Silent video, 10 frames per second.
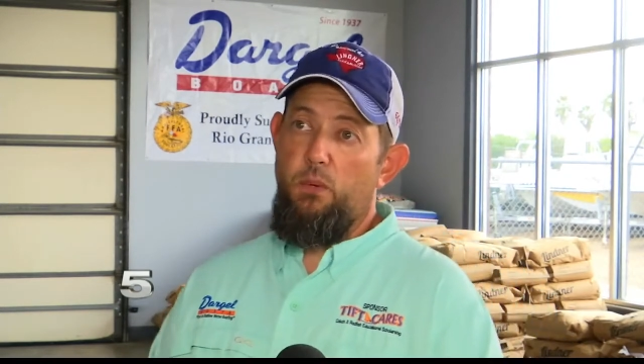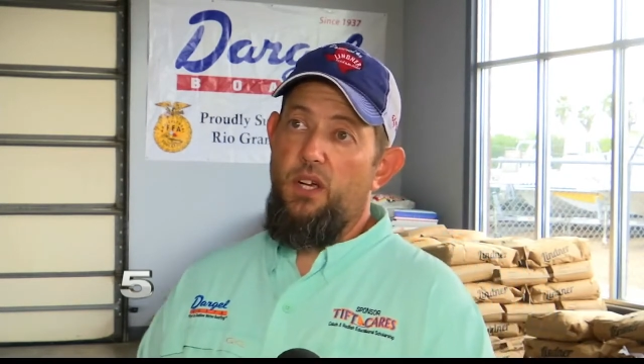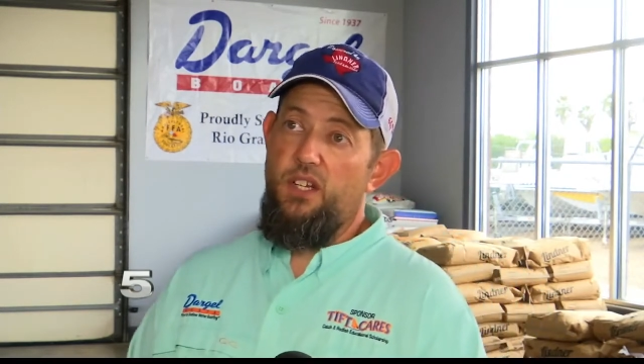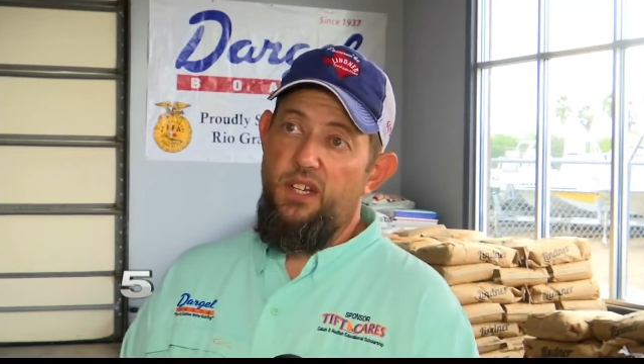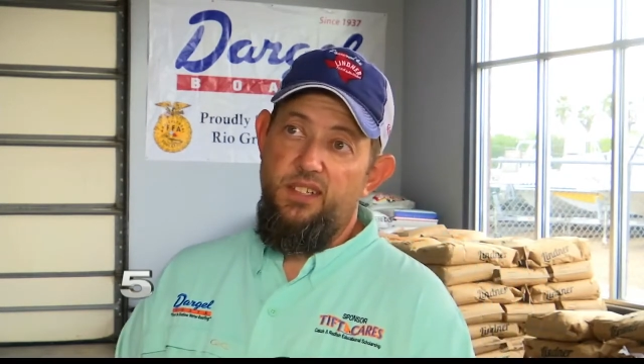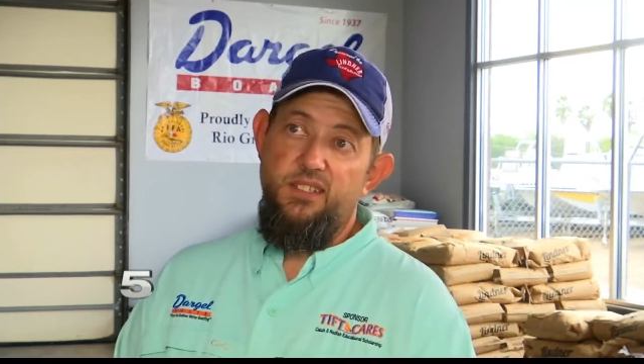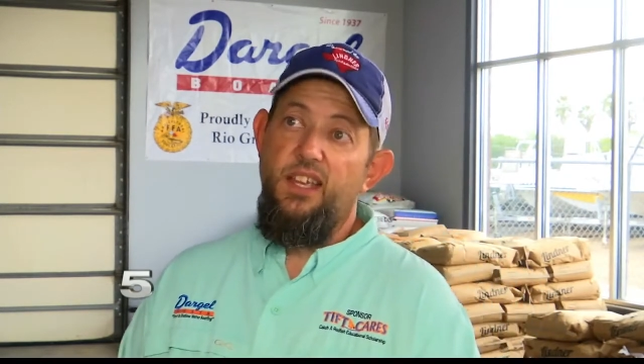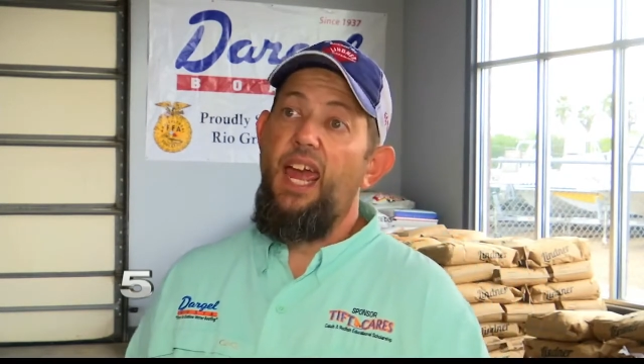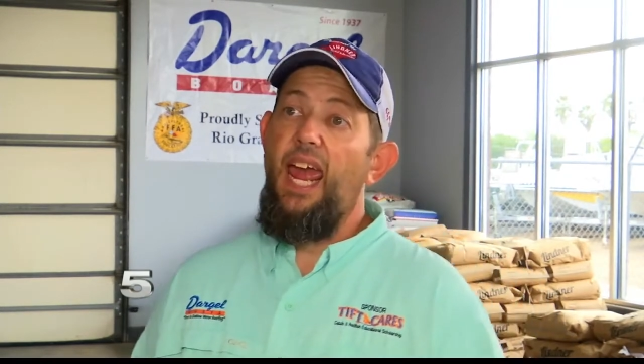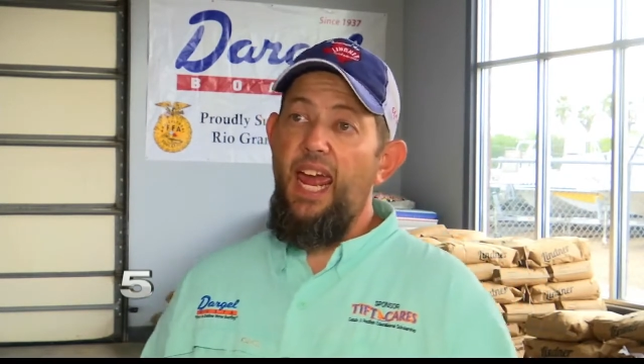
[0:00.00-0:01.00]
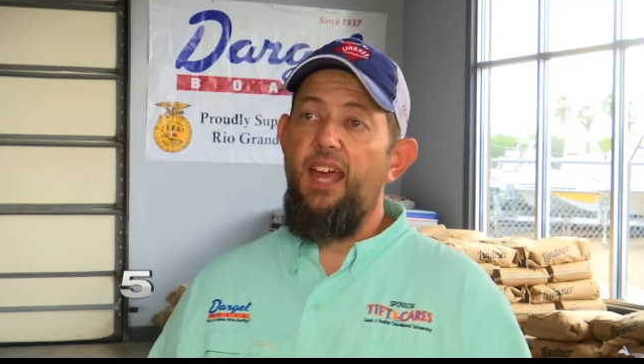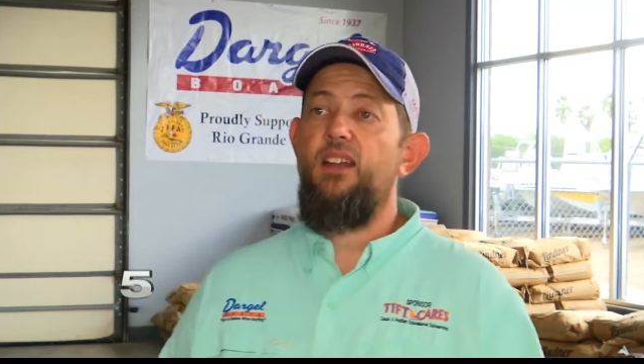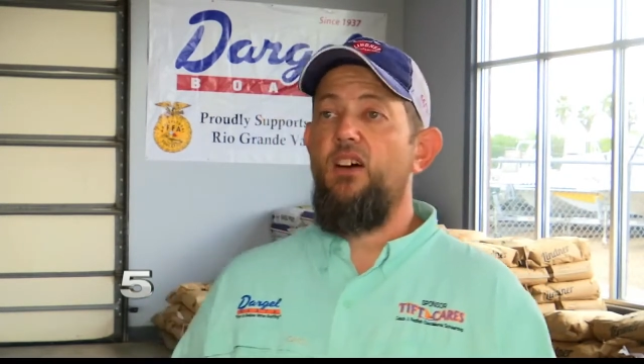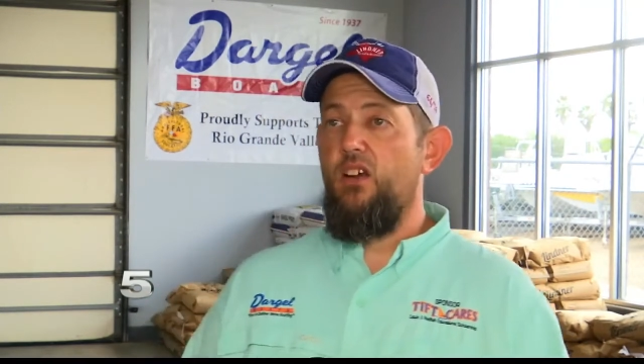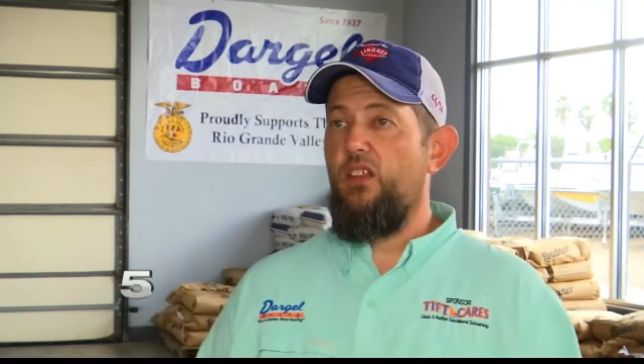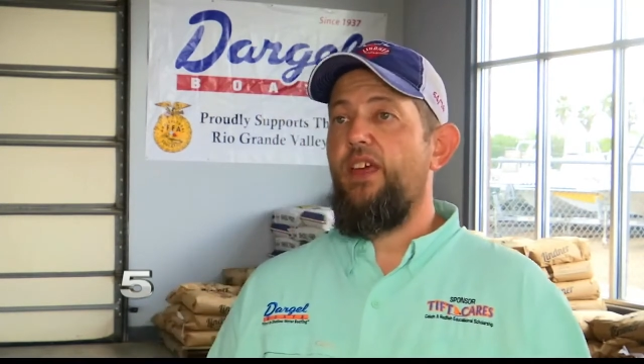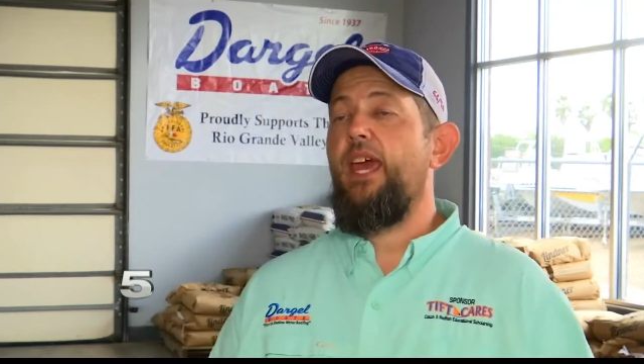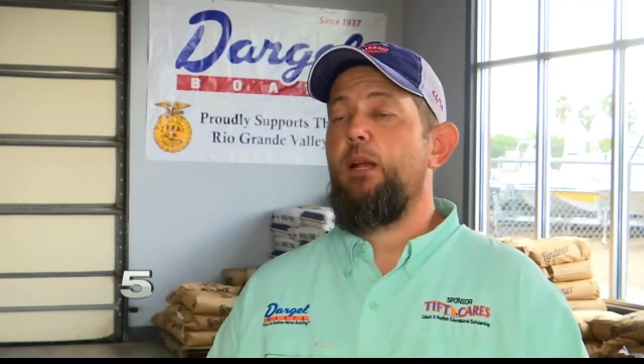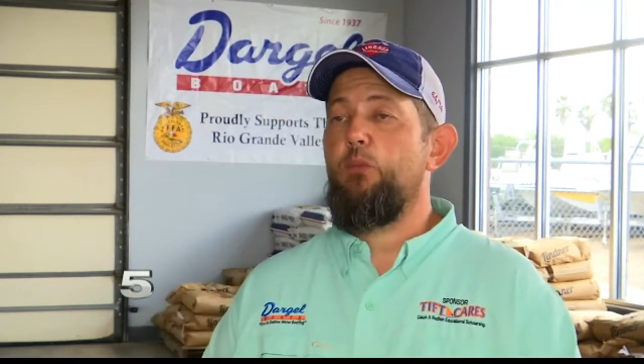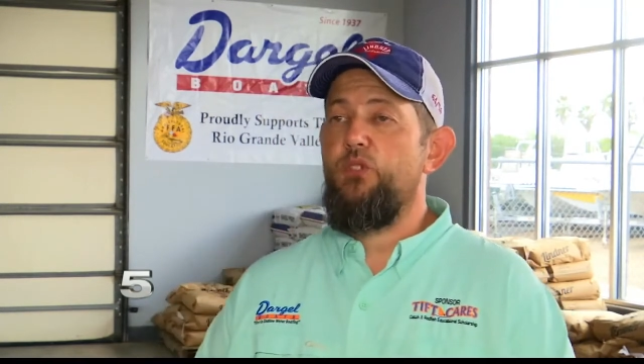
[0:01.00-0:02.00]
projects and all of the
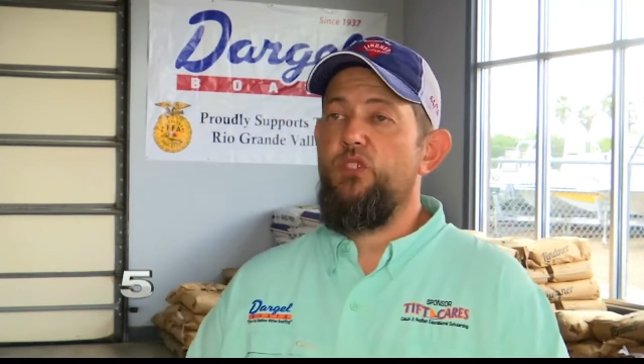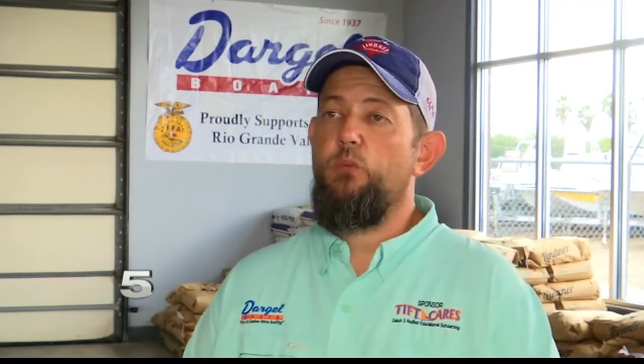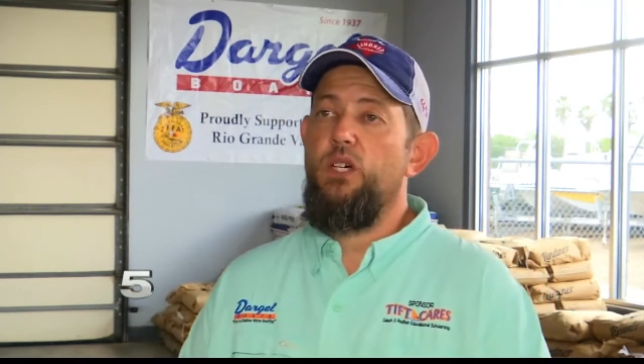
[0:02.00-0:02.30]
animals as